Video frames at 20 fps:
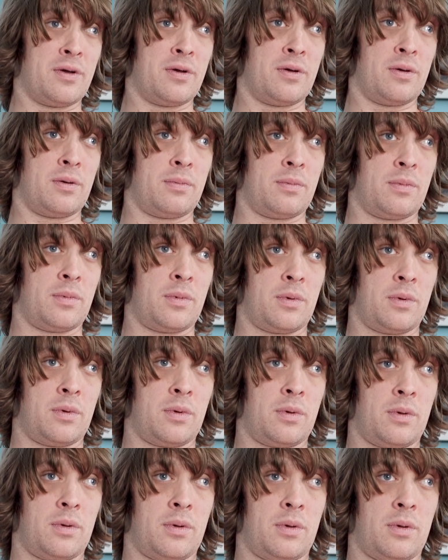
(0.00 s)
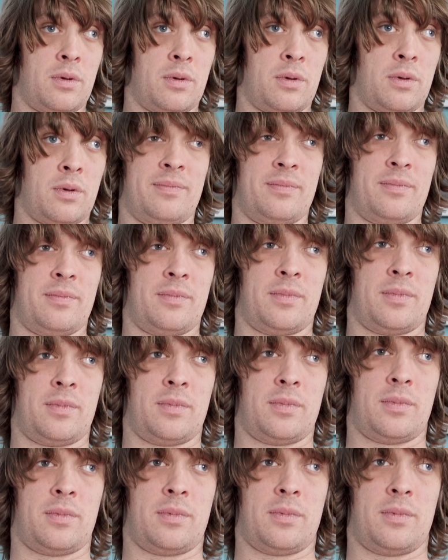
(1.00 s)
No, we don't. I couldn't
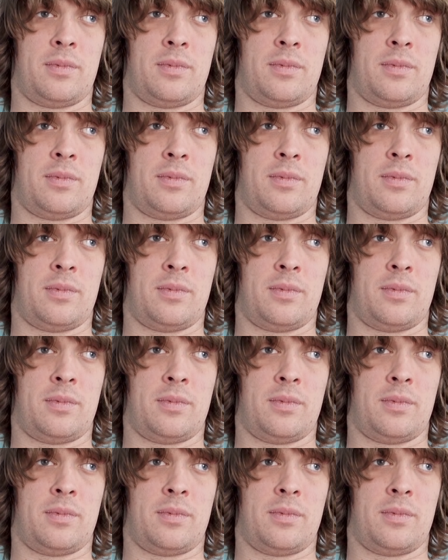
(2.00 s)
find